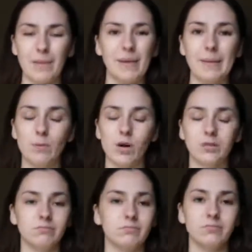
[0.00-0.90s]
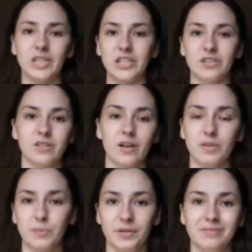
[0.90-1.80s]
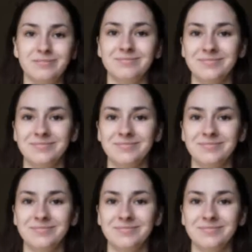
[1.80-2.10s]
And paper one, it just sucks, but